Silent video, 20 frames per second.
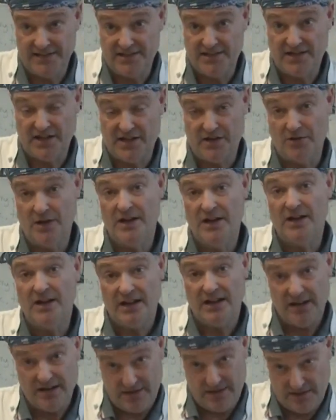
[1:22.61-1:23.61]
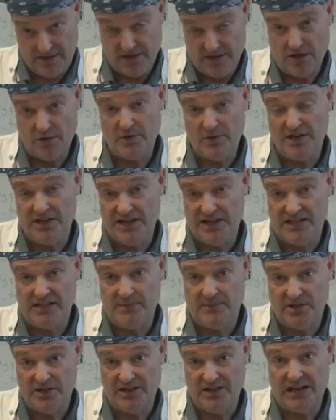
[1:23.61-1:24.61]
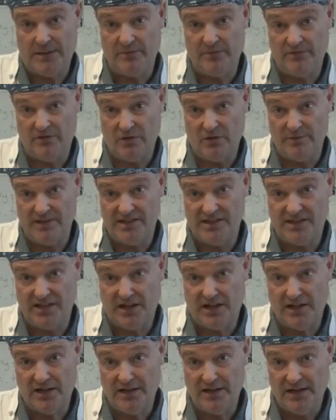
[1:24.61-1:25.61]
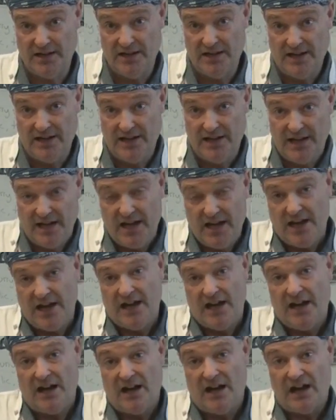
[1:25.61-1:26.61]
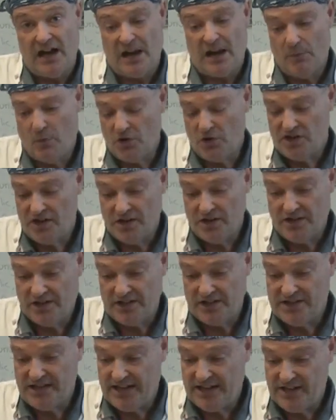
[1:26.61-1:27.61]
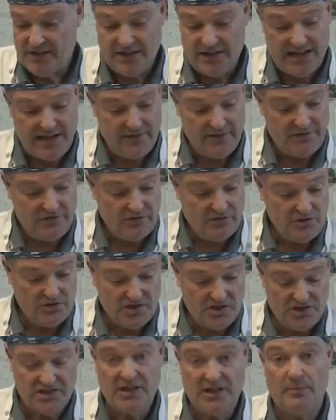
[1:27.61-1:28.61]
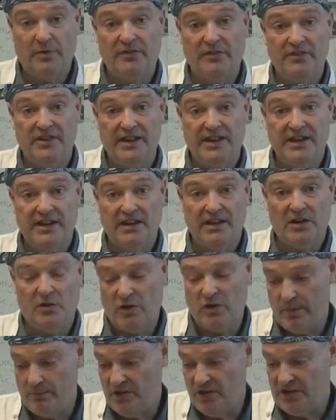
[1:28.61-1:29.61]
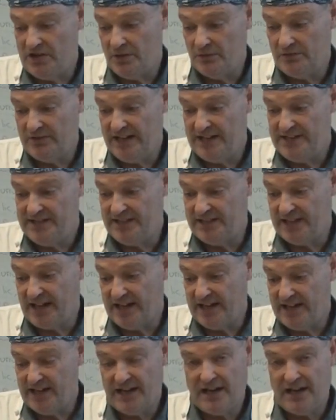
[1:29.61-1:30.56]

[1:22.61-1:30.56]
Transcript: So you know, you need to be doing that before we start. I'm also going to take you now through just some of the equipment you'll need today.